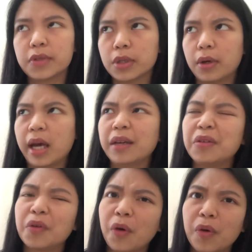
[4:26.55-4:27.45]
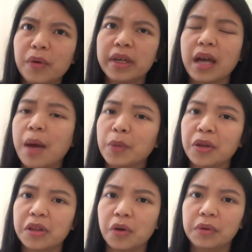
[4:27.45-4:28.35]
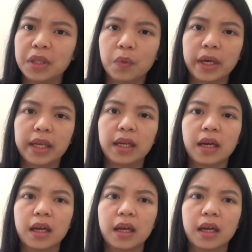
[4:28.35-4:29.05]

So I know I'm not the only one.